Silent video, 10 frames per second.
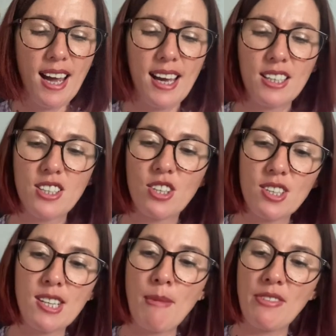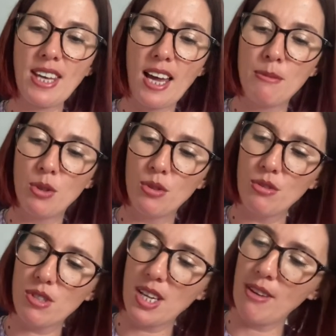And some of the
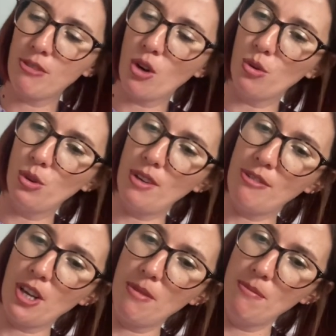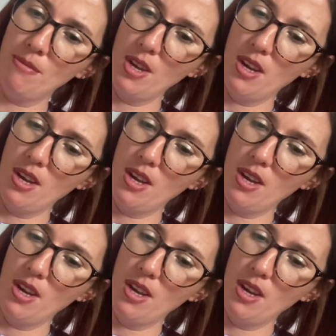animals, if not all of them,